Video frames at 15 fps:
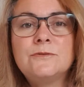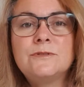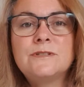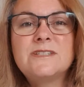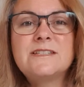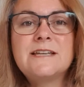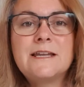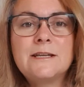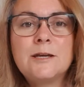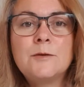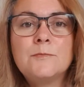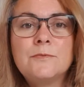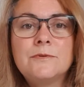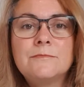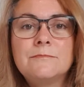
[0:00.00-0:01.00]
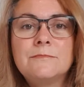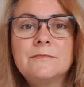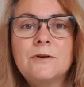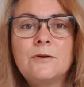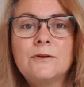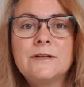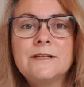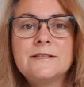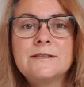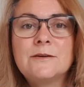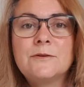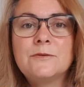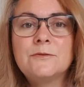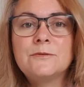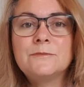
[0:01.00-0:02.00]
stand up on its
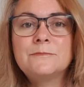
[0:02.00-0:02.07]
own.